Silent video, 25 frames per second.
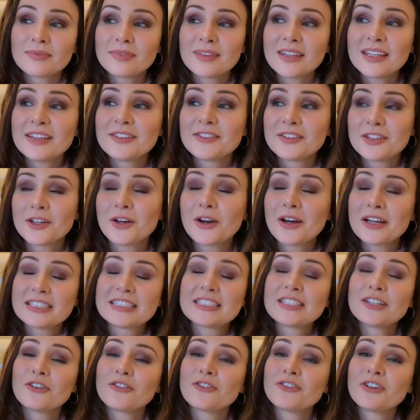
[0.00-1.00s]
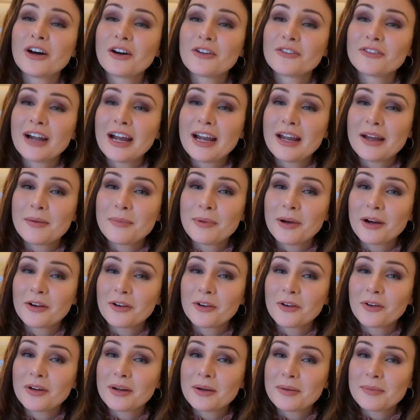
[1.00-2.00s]
Even though I still felt right about
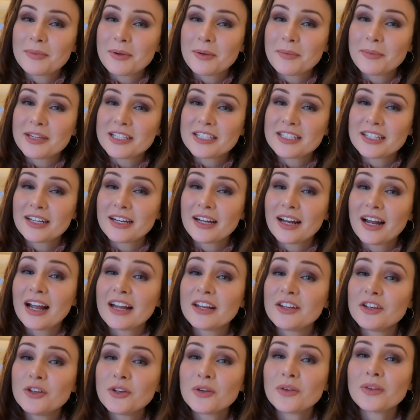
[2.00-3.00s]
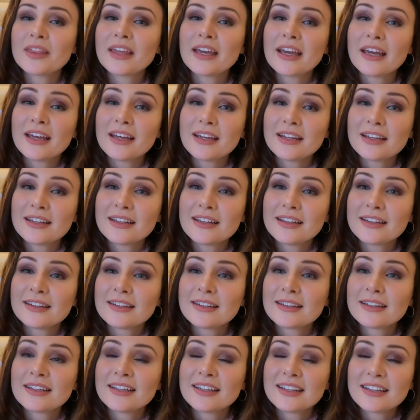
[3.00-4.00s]
going on my mission. I knew that
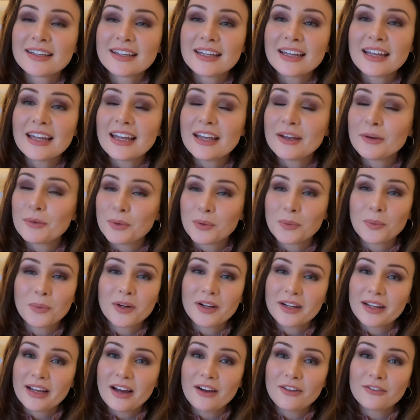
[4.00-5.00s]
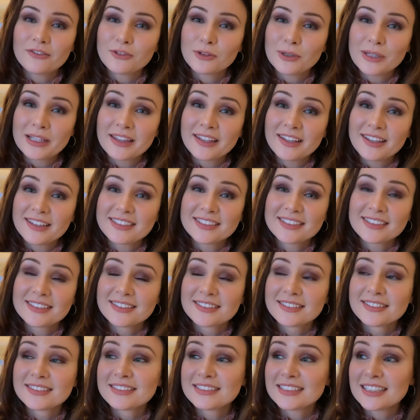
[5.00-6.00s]
it would work out with us,
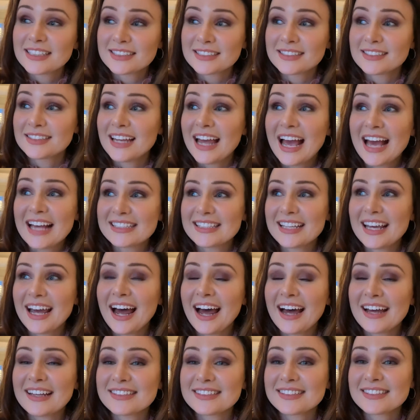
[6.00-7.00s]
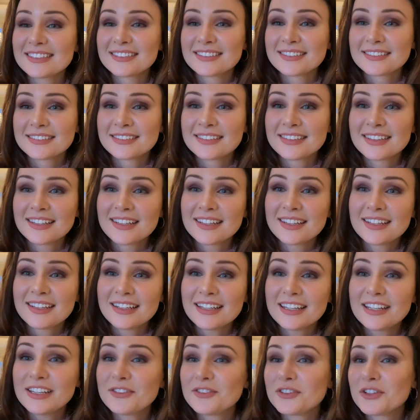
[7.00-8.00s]
just as it has.
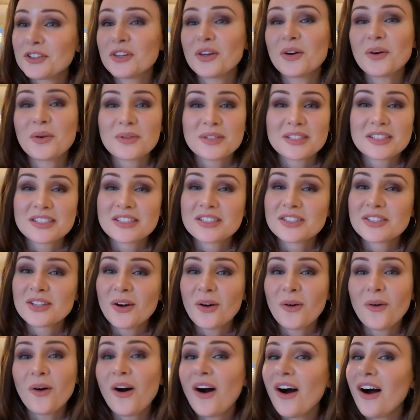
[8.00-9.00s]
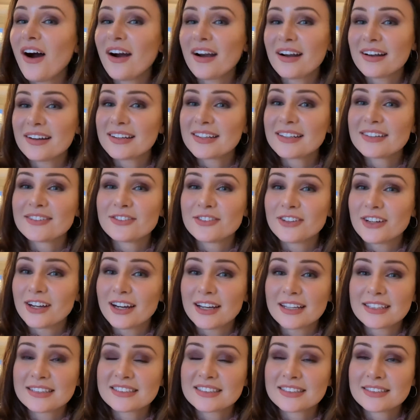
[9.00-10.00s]
Even though it was so hard for
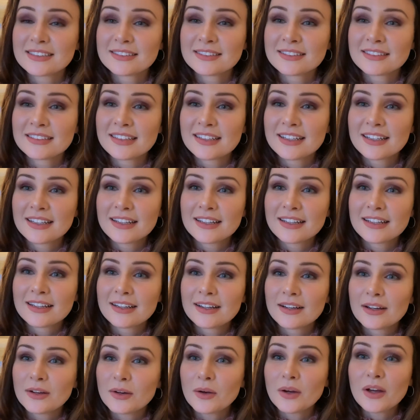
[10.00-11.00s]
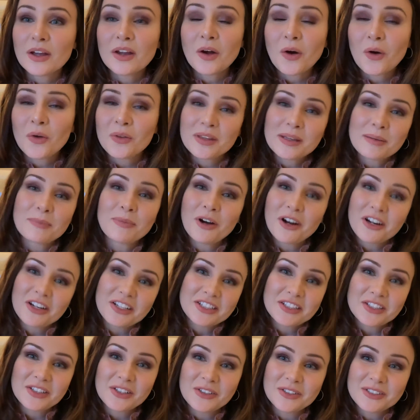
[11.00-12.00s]
us, it only brought
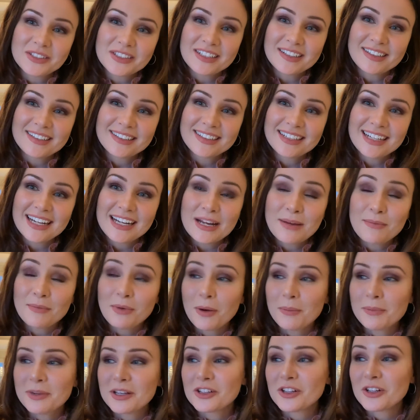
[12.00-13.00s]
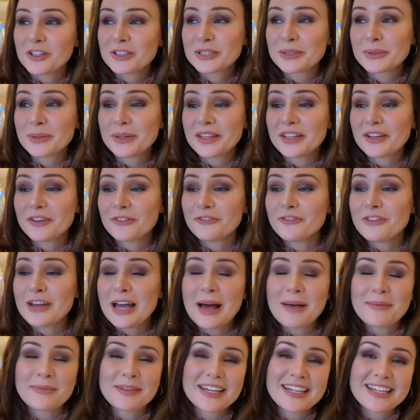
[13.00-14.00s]
us closer. And it brought me closer with your
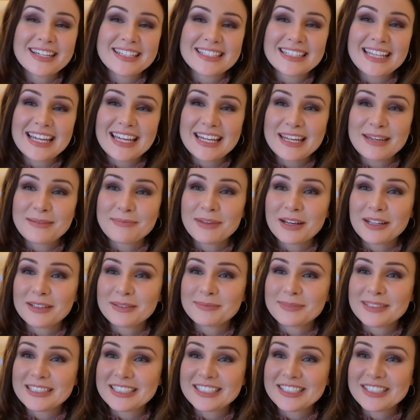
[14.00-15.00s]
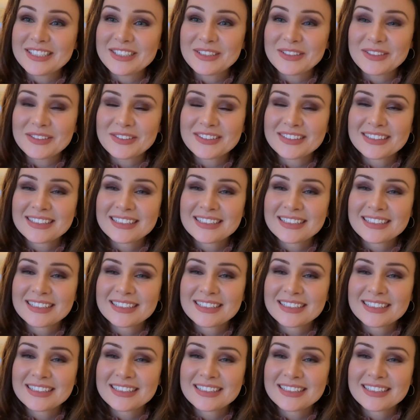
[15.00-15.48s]
family because they emailed me too.